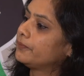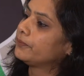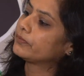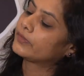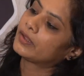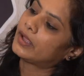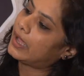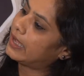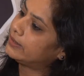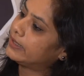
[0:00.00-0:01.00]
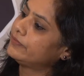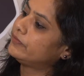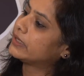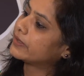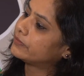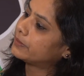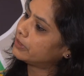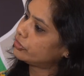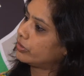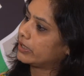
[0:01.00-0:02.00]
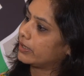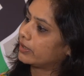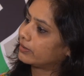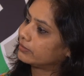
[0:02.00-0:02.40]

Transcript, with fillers: right, and then we give them the training.